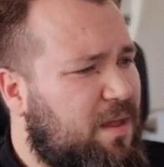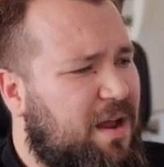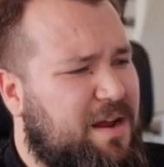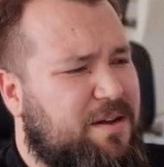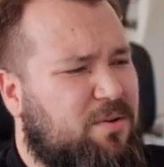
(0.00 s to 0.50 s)

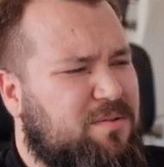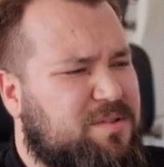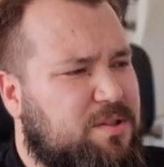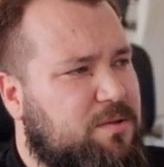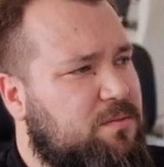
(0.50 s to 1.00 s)
I
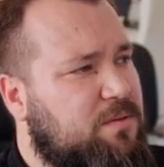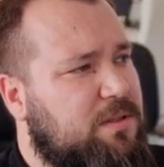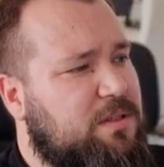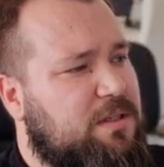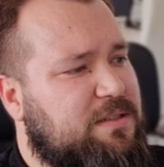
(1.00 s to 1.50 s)
also
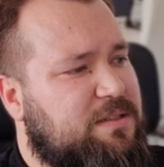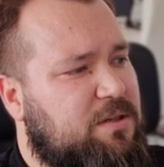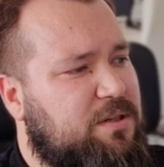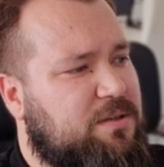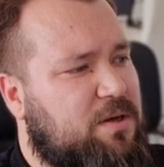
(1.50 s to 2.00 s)

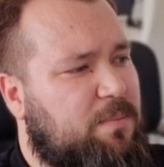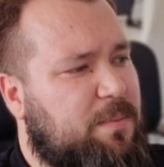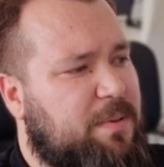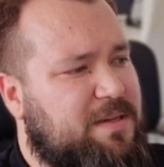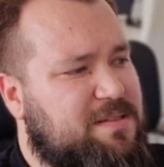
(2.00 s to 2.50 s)
started copy
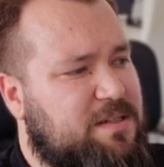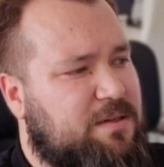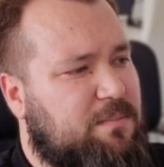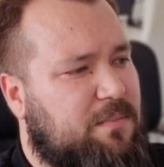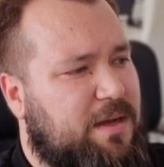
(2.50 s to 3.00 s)

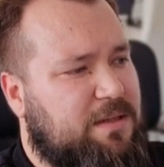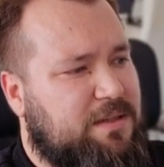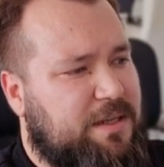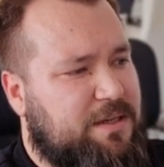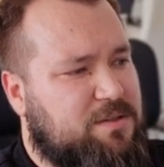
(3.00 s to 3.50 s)
pasting my
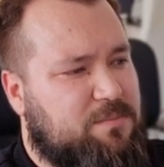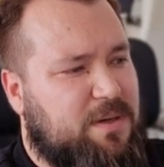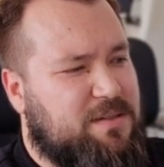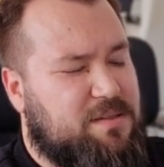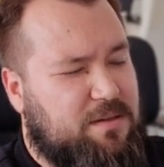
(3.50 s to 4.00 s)
link to
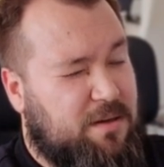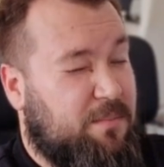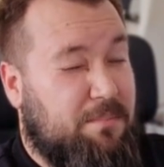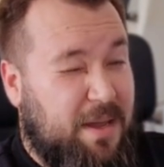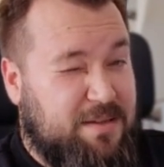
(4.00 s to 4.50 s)
my uh,
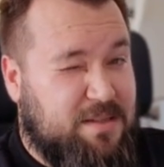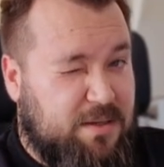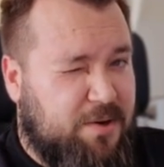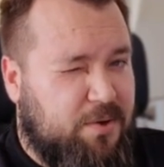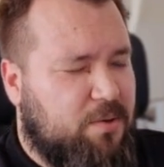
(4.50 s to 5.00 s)
make
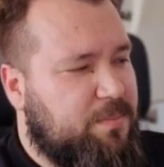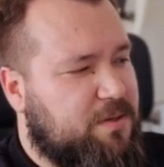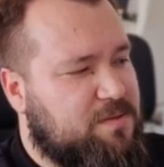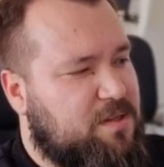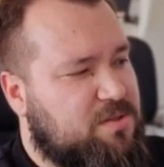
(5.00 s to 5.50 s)
scenario
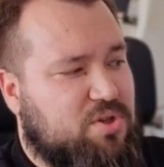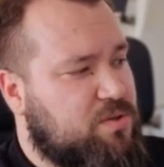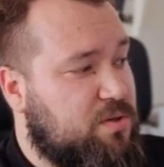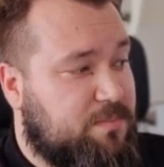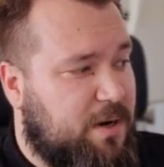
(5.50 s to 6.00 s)
because that's
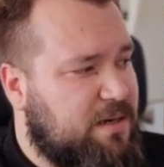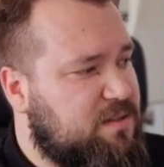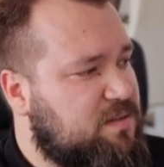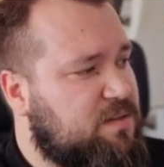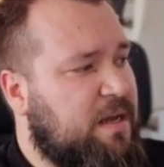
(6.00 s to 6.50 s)
just good
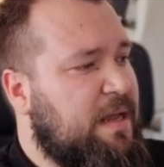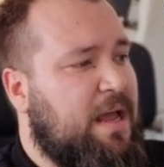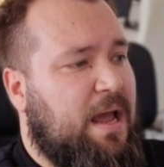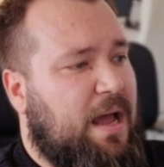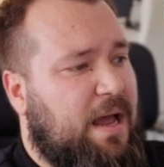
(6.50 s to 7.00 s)
practice.
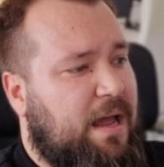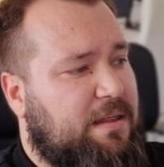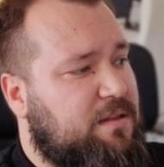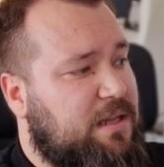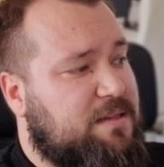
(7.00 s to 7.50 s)

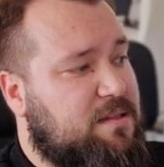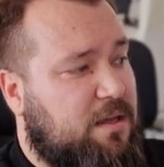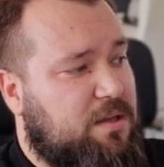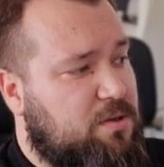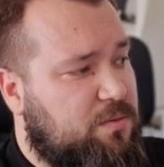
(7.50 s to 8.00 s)
And the last
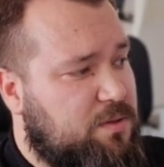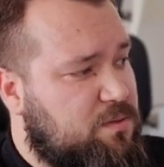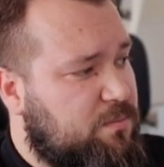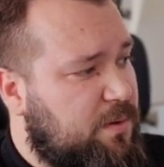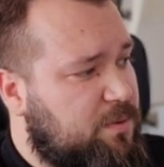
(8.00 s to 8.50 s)
thing that you need
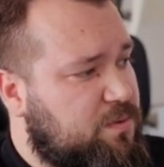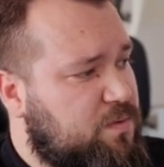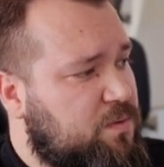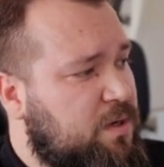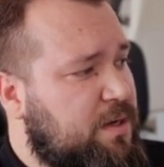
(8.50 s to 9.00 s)
to remember to
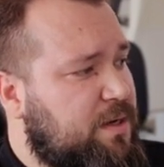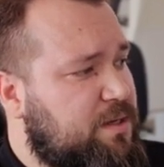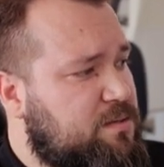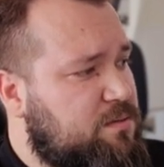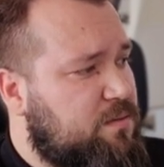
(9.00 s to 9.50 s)
do
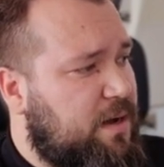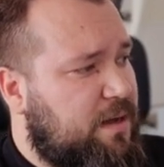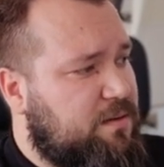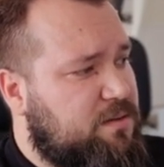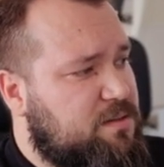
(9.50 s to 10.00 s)
is to
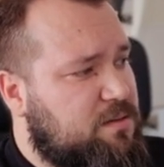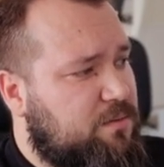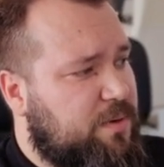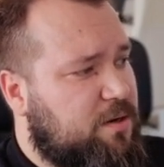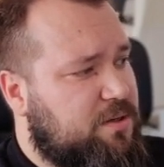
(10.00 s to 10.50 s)
add this
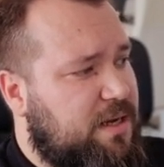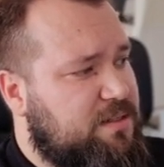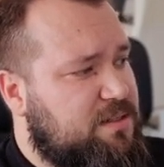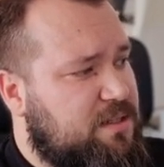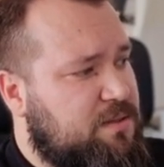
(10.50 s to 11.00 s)
record I
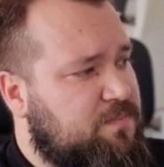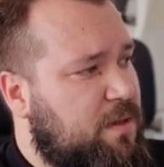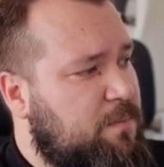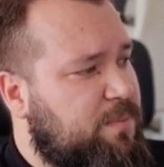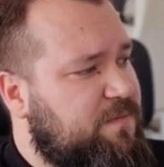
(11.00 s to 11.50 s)
D
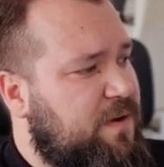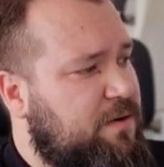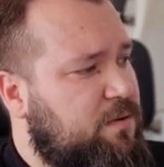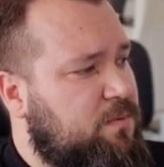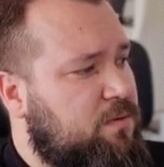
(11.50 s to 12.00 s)
input
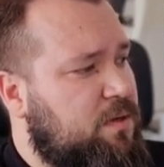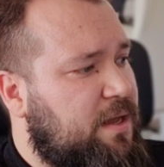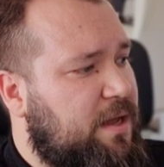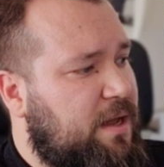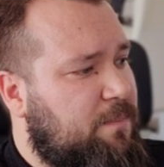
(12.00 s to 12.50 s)
variable
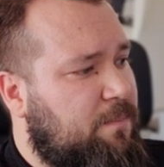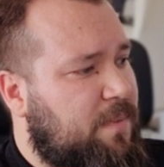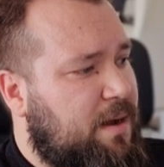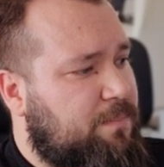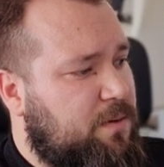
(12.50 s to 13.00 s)
and
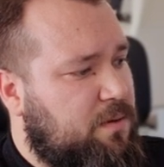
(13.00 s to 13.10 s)
map